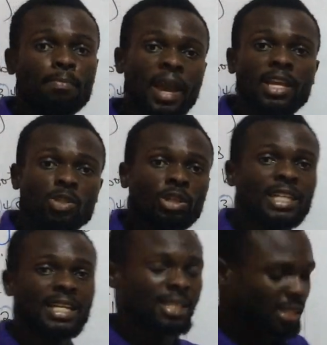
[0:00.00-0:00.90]
based
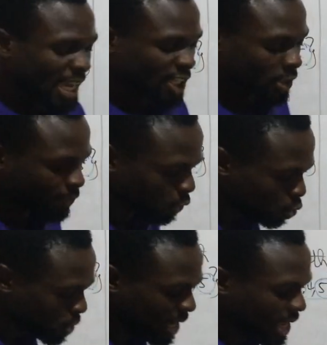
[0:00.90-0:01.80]
on the discussion for
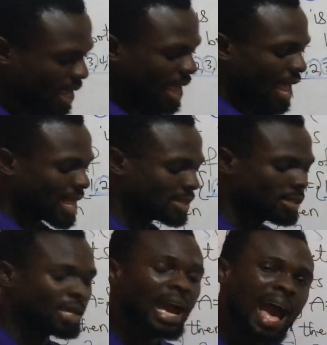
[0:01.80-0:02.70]
today and
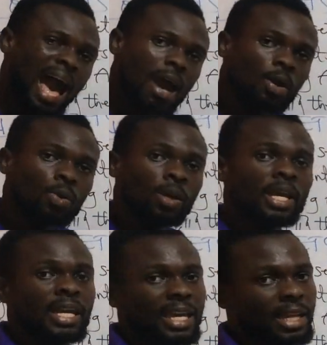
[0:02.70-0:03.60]
see
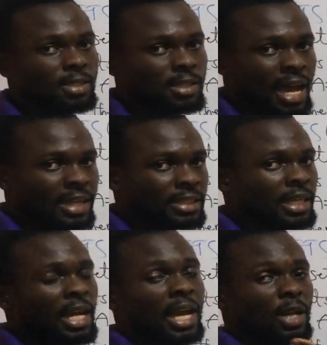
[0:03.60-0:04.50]
how it's done
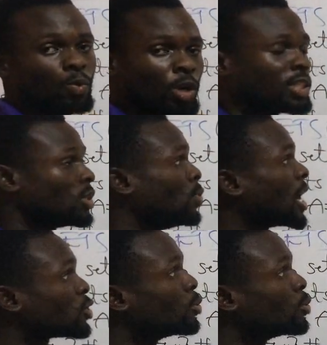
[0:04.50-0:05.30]
and what we are